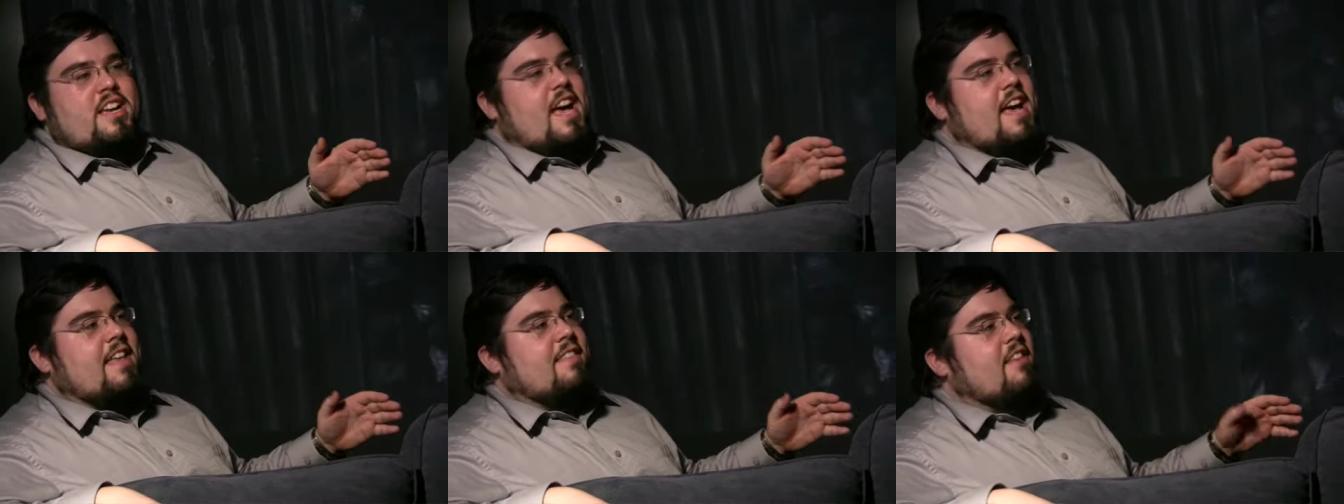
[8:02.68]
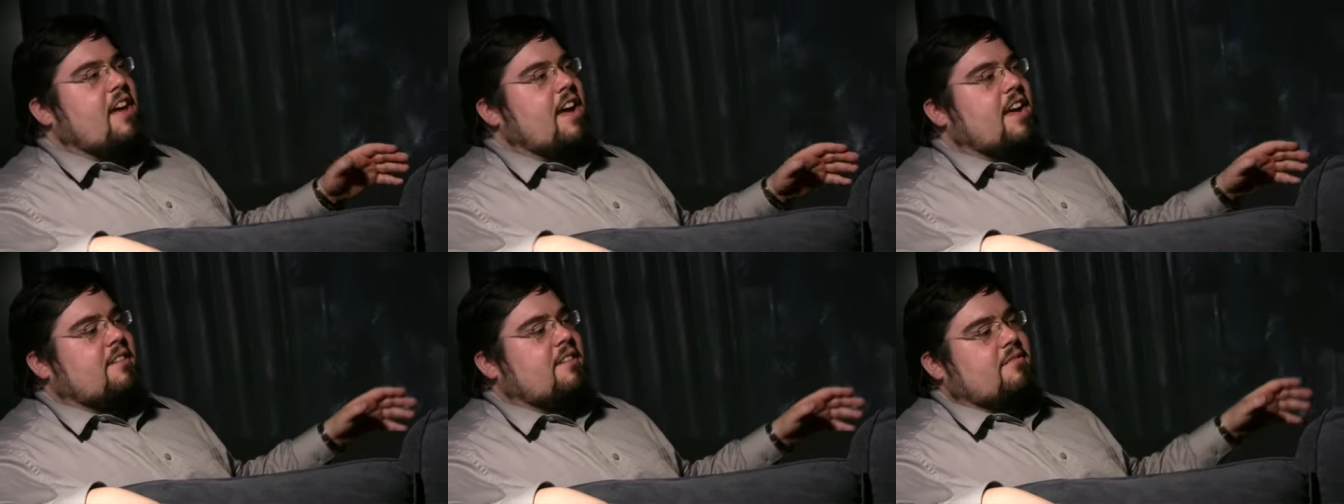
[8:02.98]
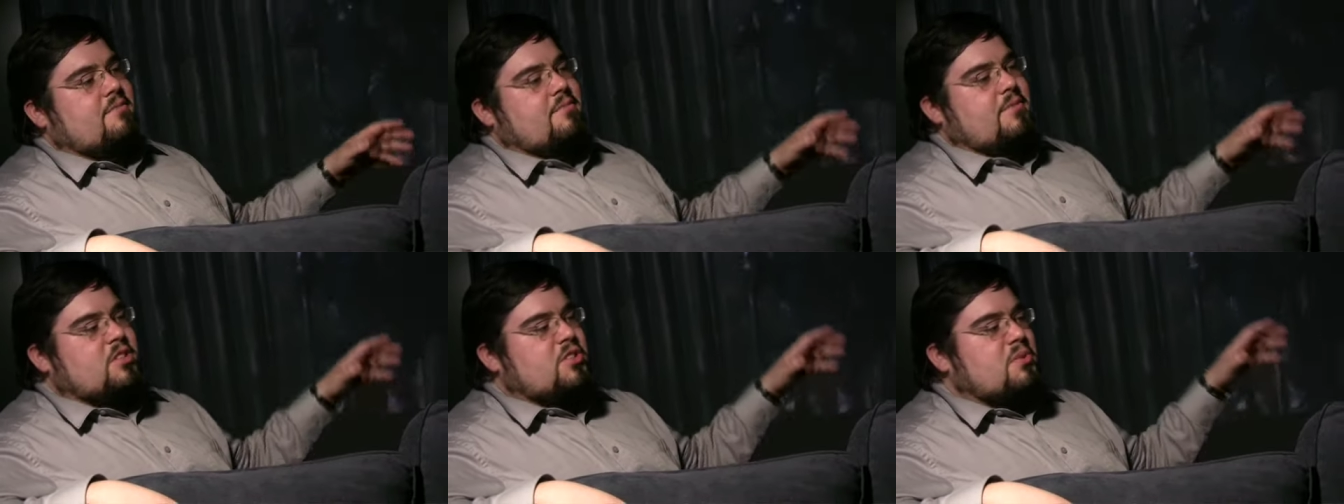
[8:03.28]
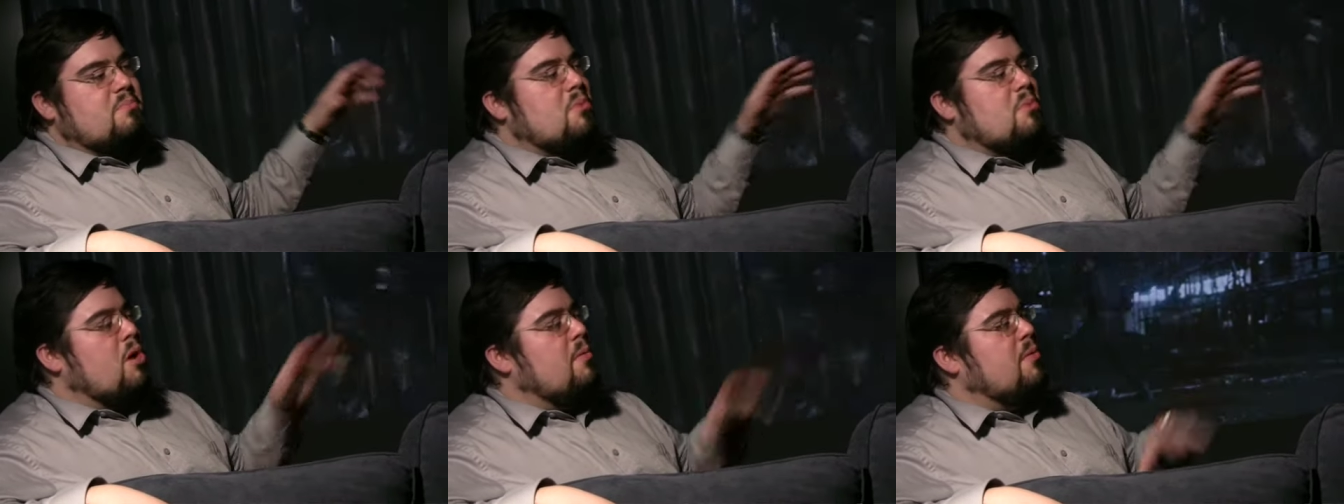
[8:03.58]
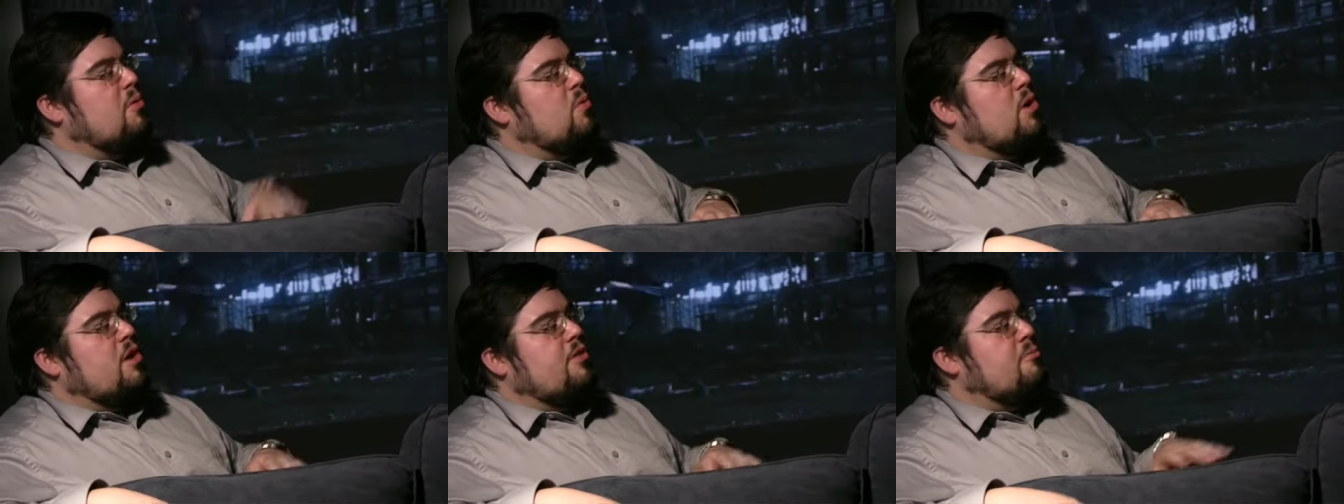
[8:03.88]
And there's a
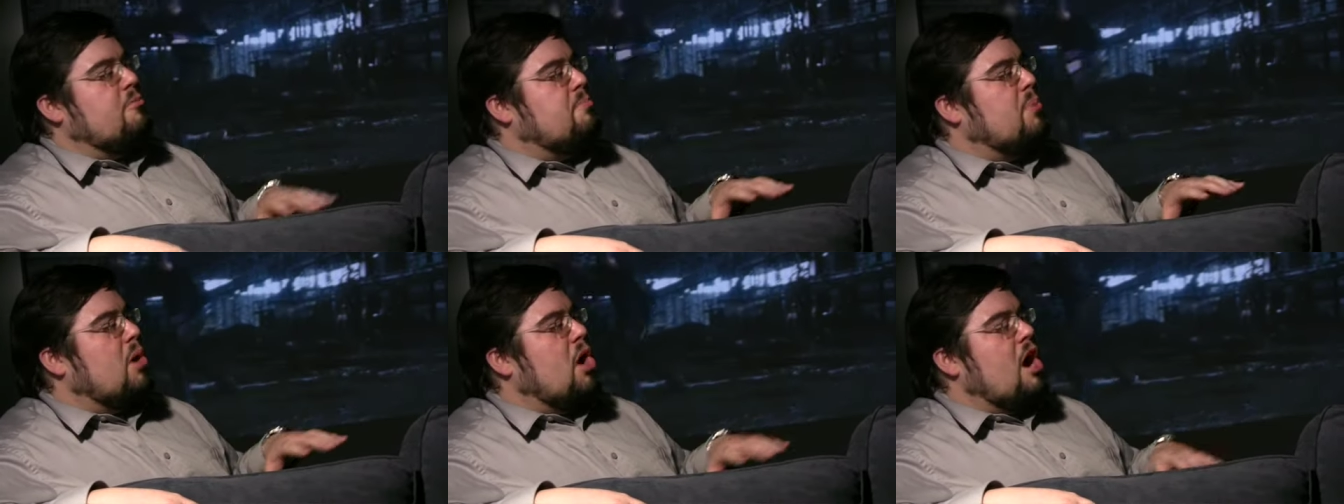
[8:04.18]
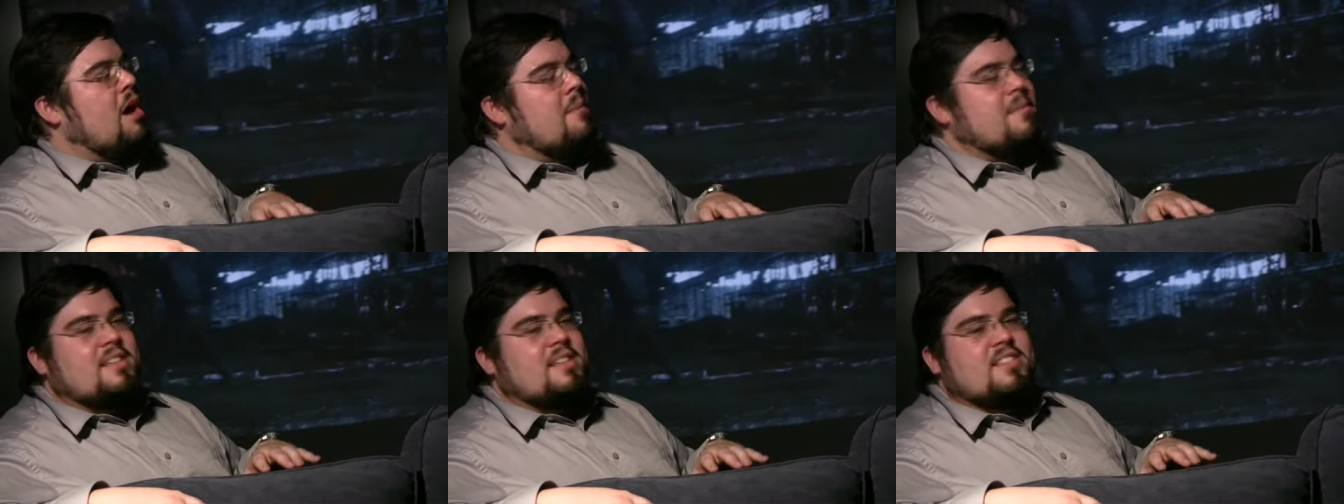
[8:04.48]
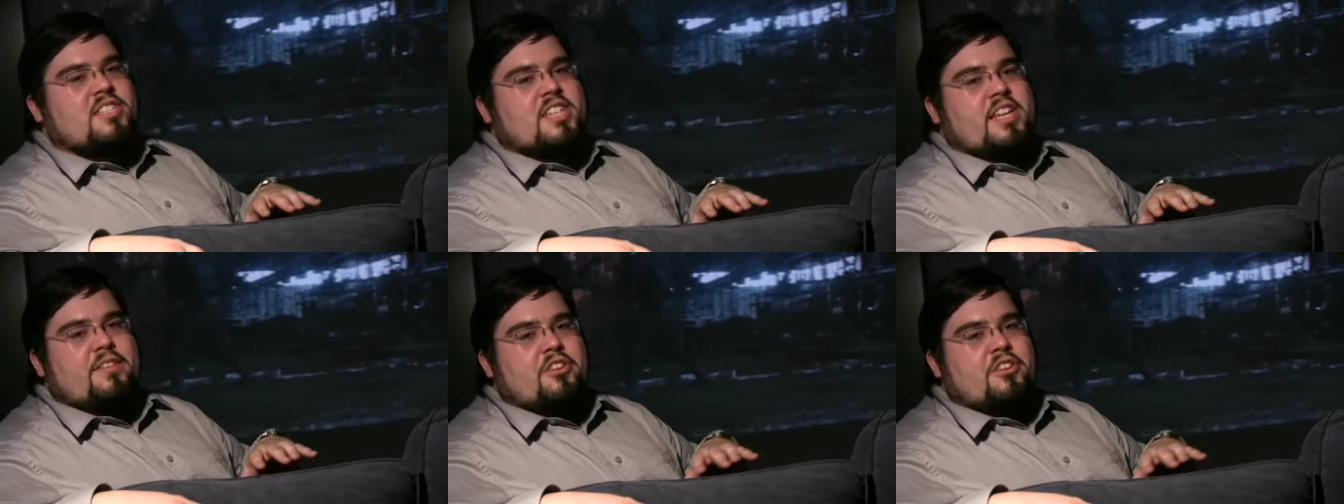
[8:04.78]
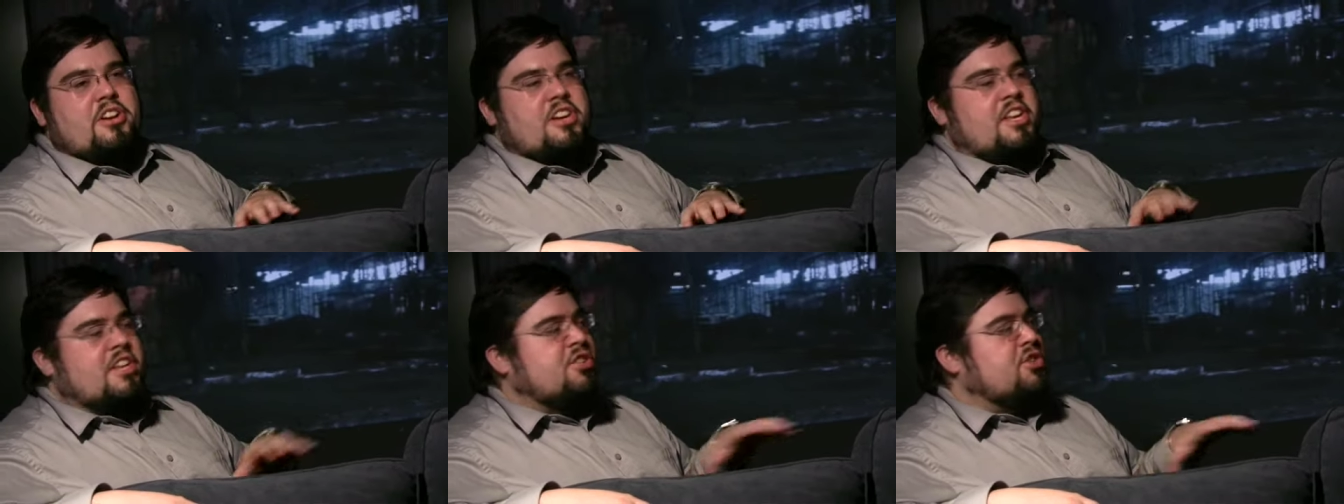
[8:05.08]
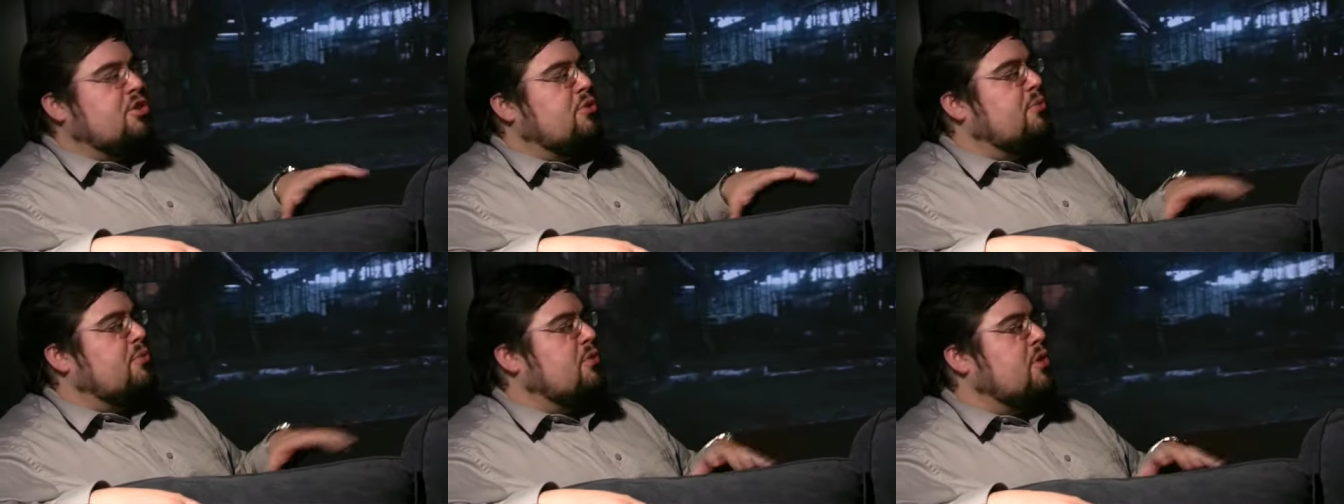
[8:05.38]
moment where the bomb isn't even an
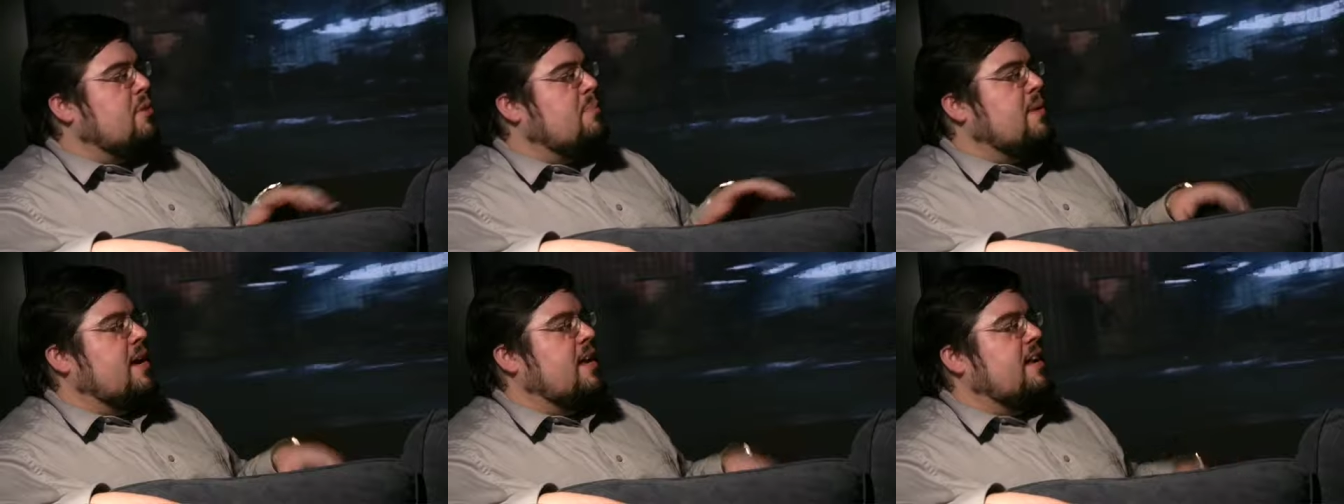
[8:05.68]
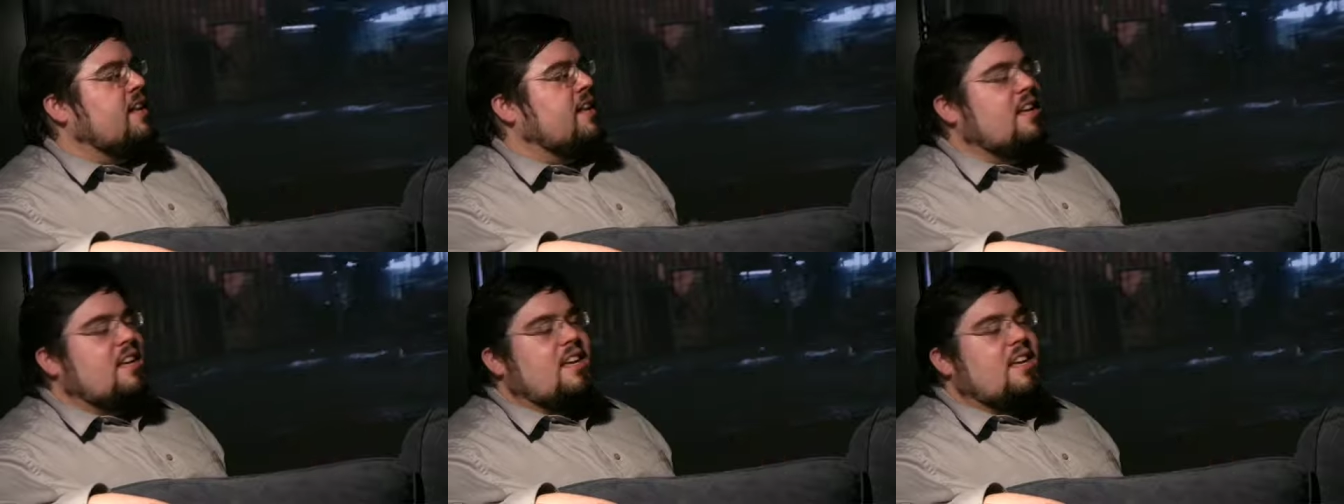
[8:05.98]
issue for a bit.